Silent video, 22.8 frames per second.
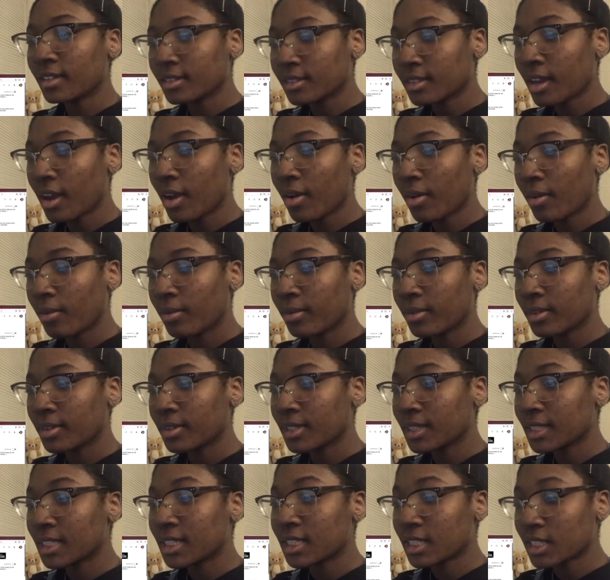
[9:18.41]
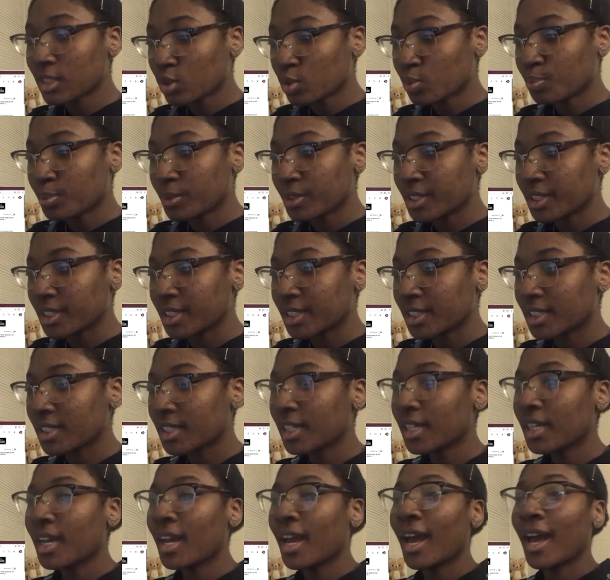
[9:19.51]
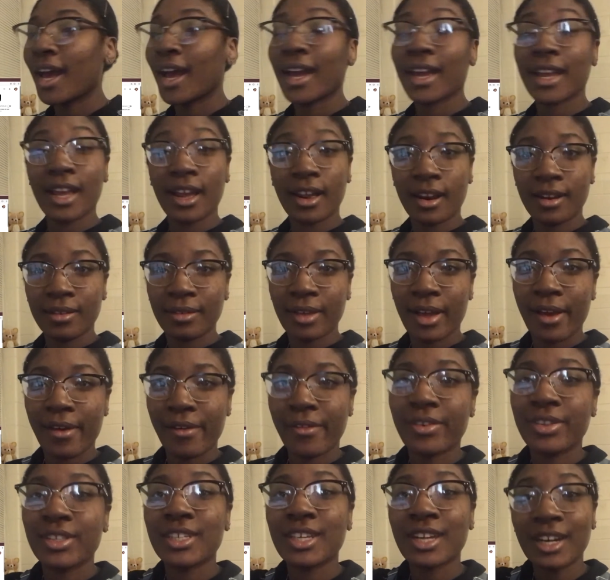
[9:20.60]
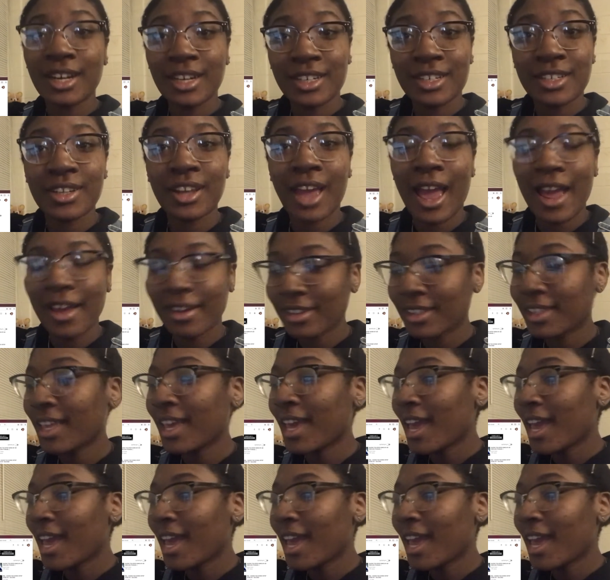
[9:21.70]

No, stupid. I got. I was gonna do. Ah,